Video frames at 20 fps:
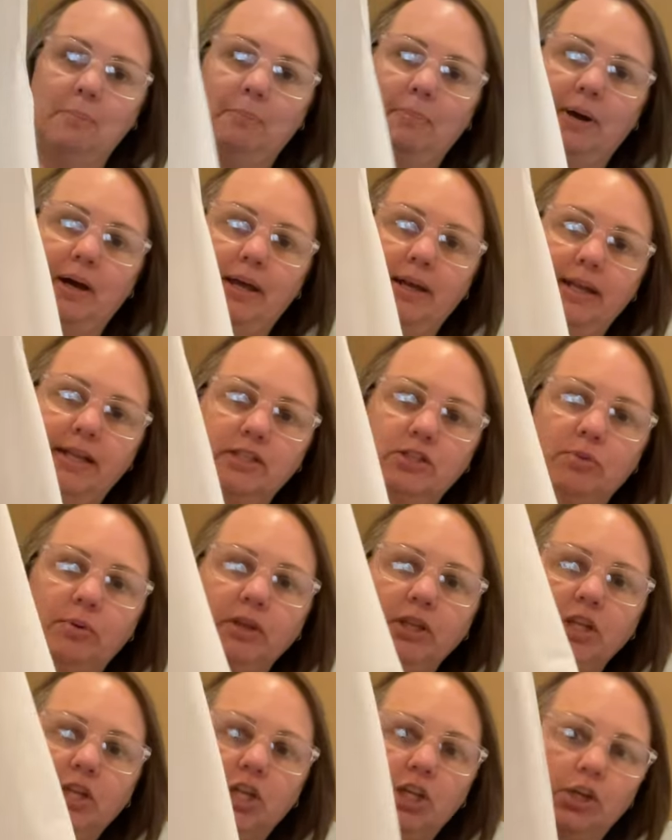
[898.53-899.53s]
but it's
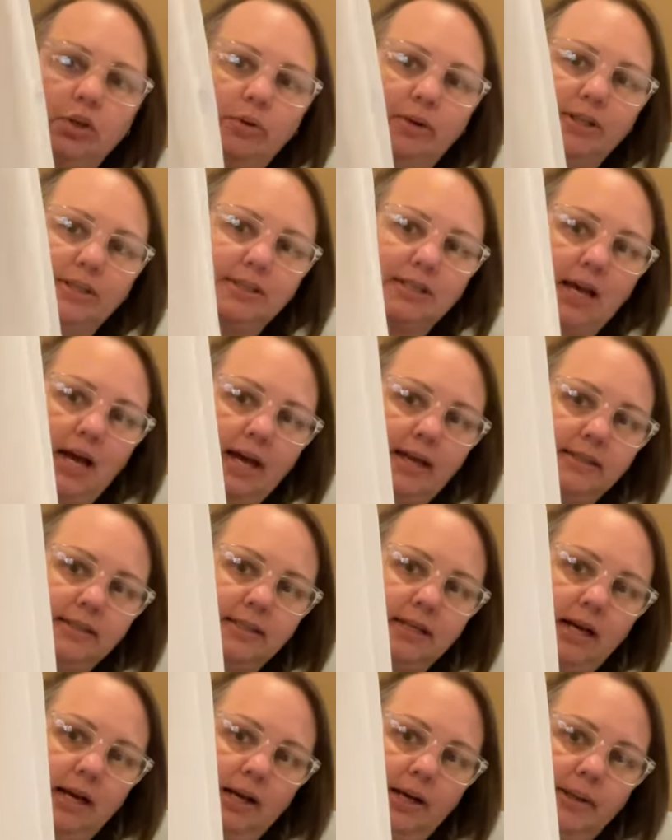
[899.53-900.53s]
really cute. It's got,
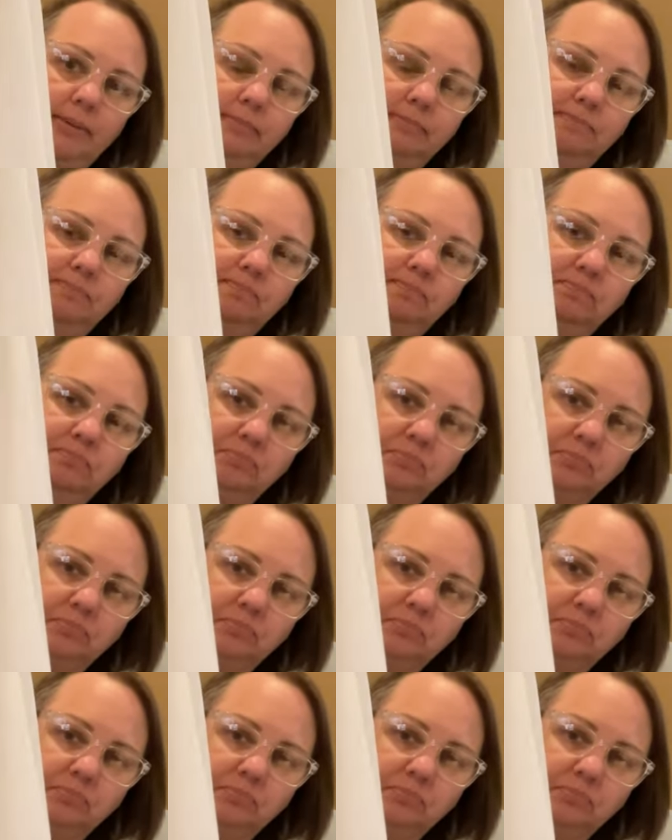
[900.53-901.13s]
um,